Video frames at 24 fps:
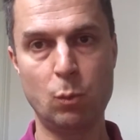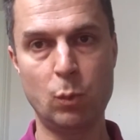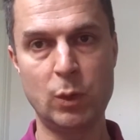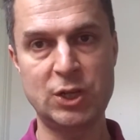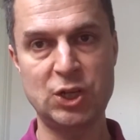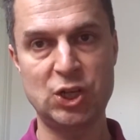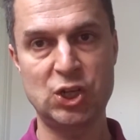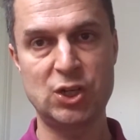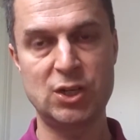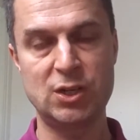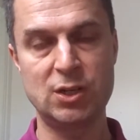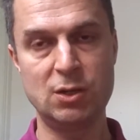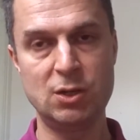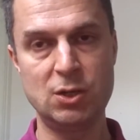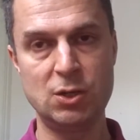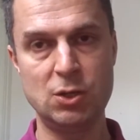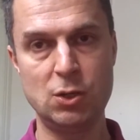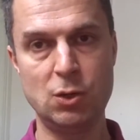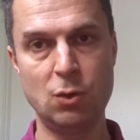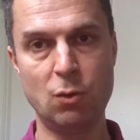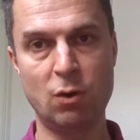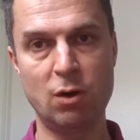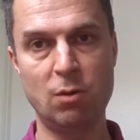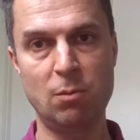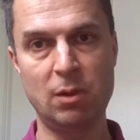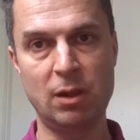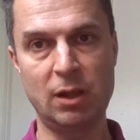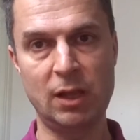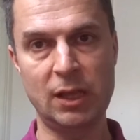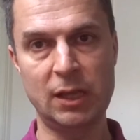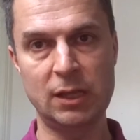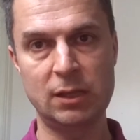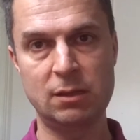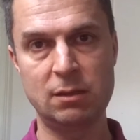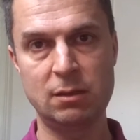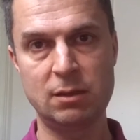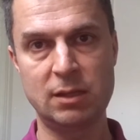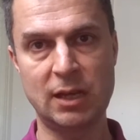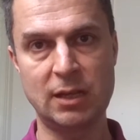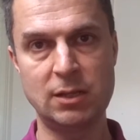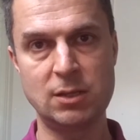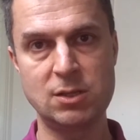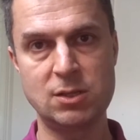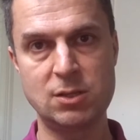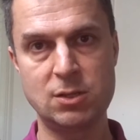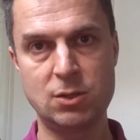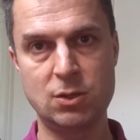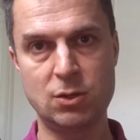which normally
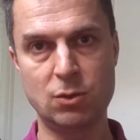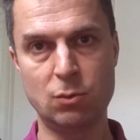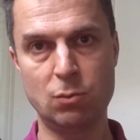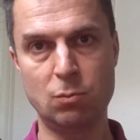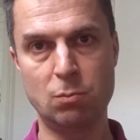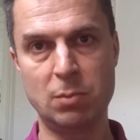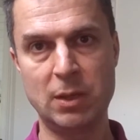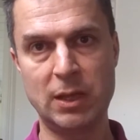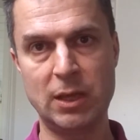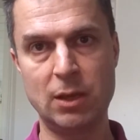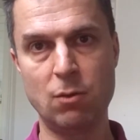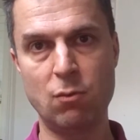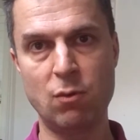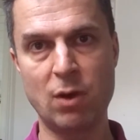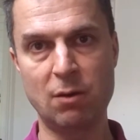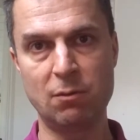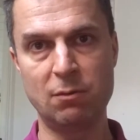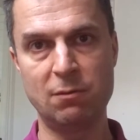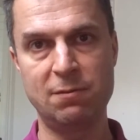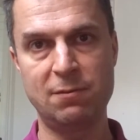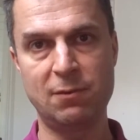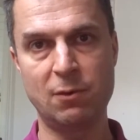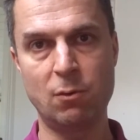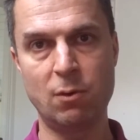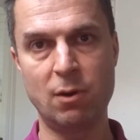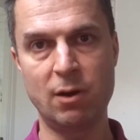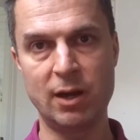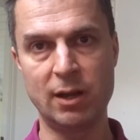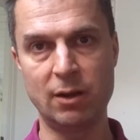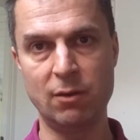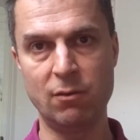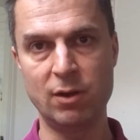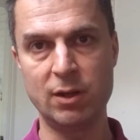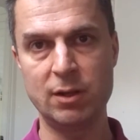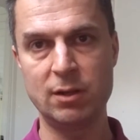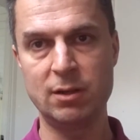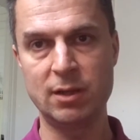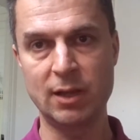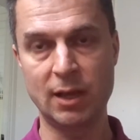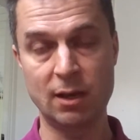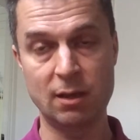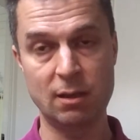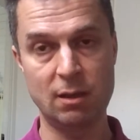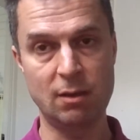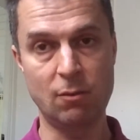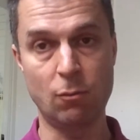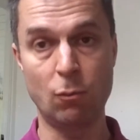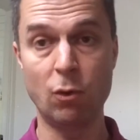tend to be around 400
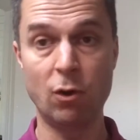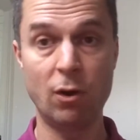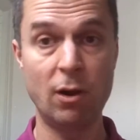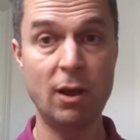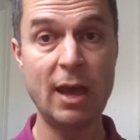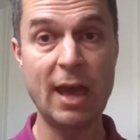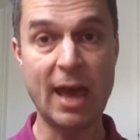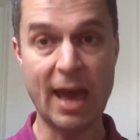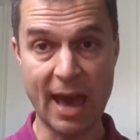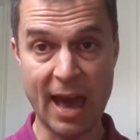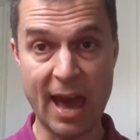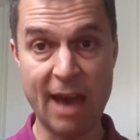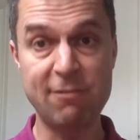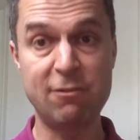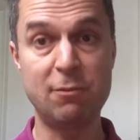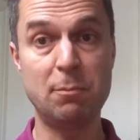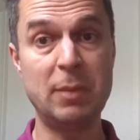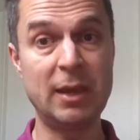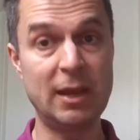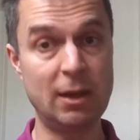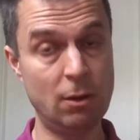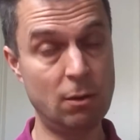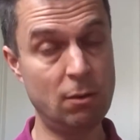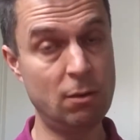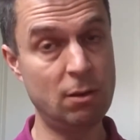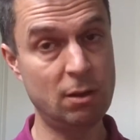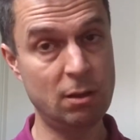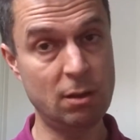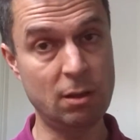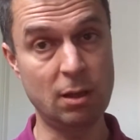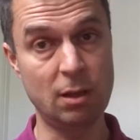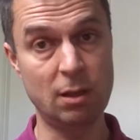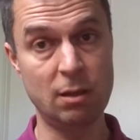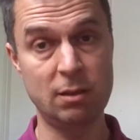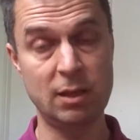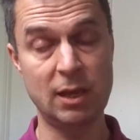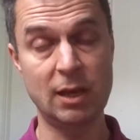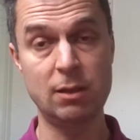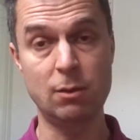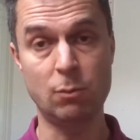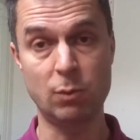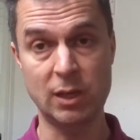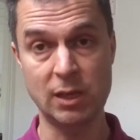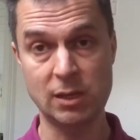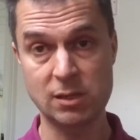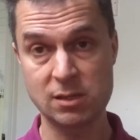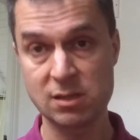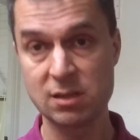or have been the
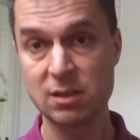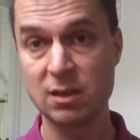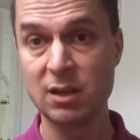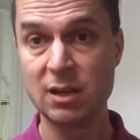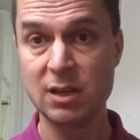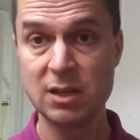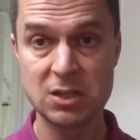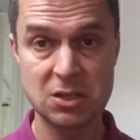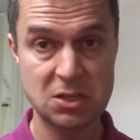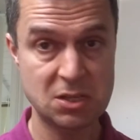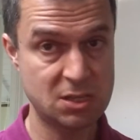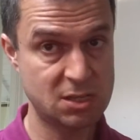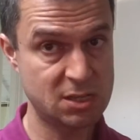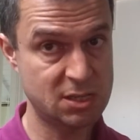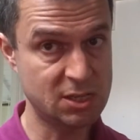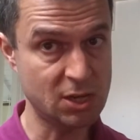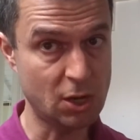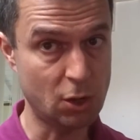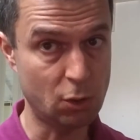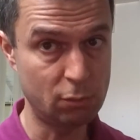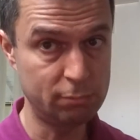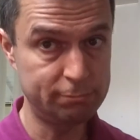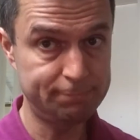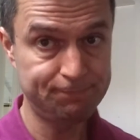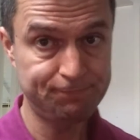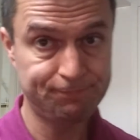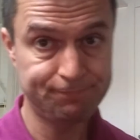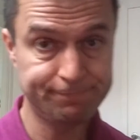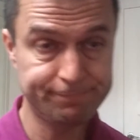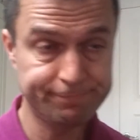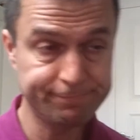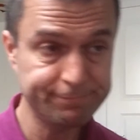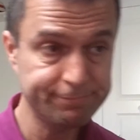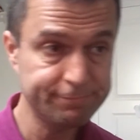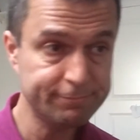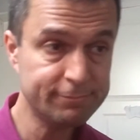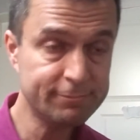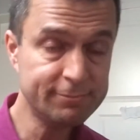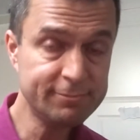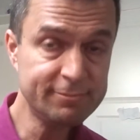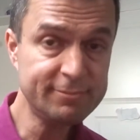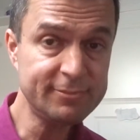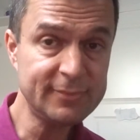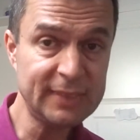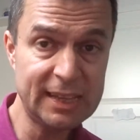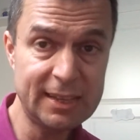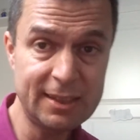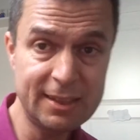other weeks. So
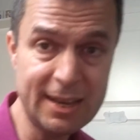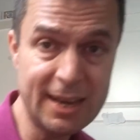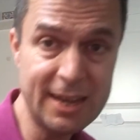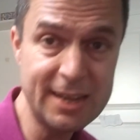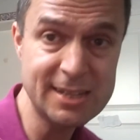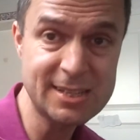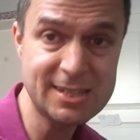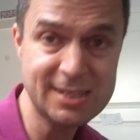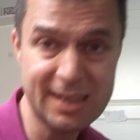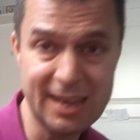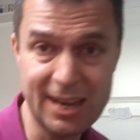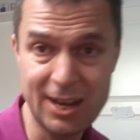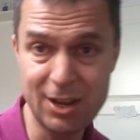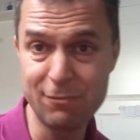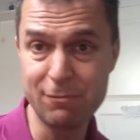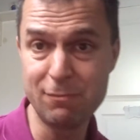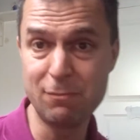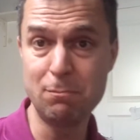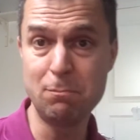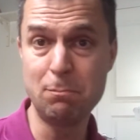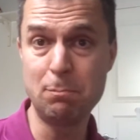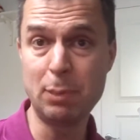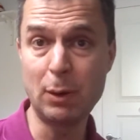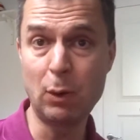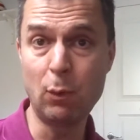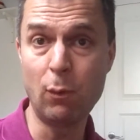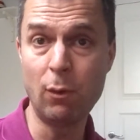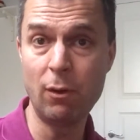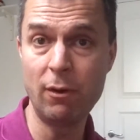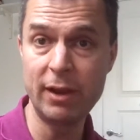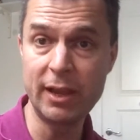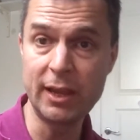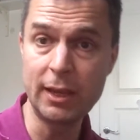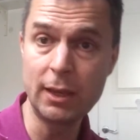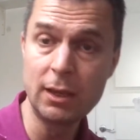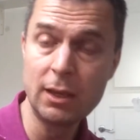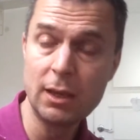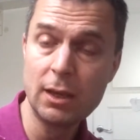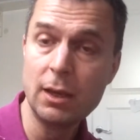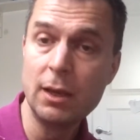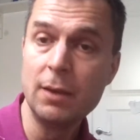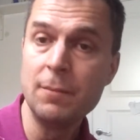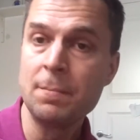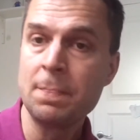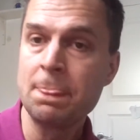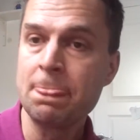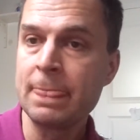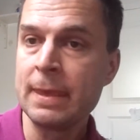that is kind of boring.
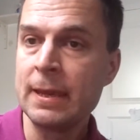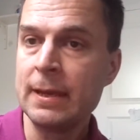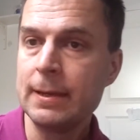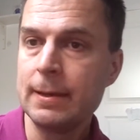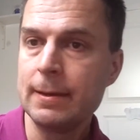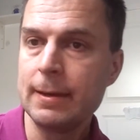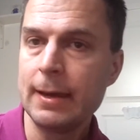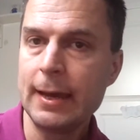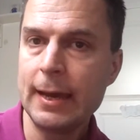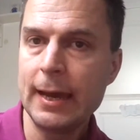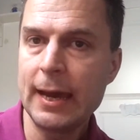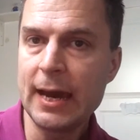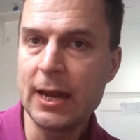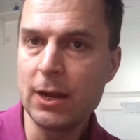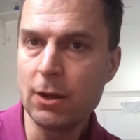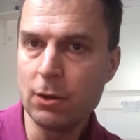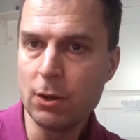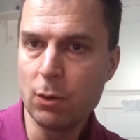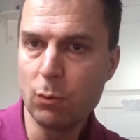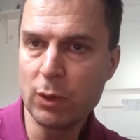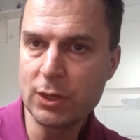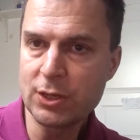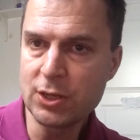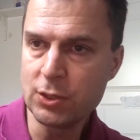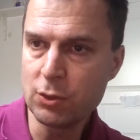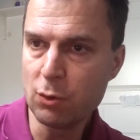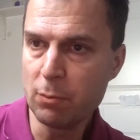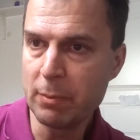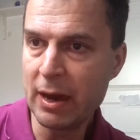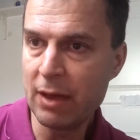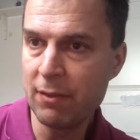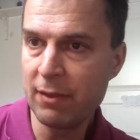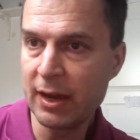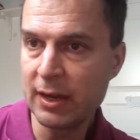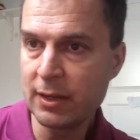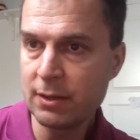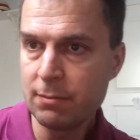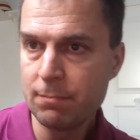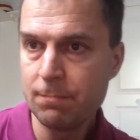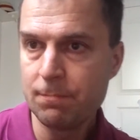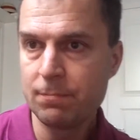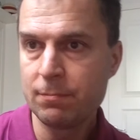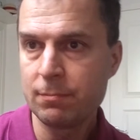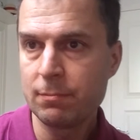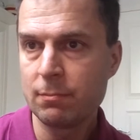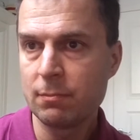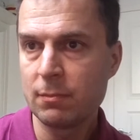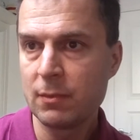I don't know what to do about that.
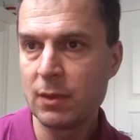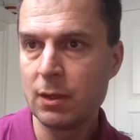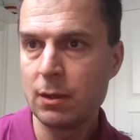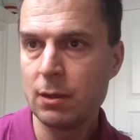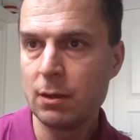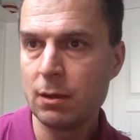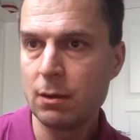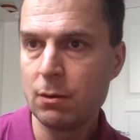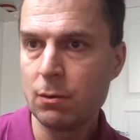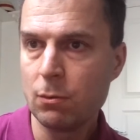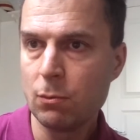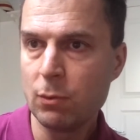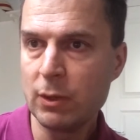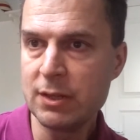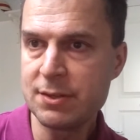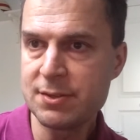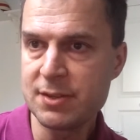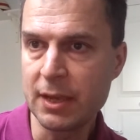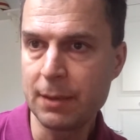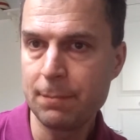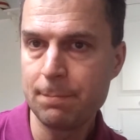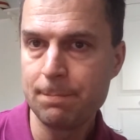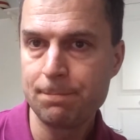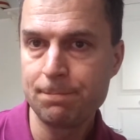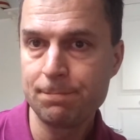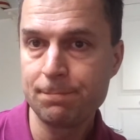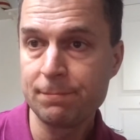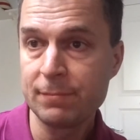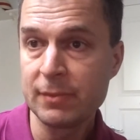We'll see.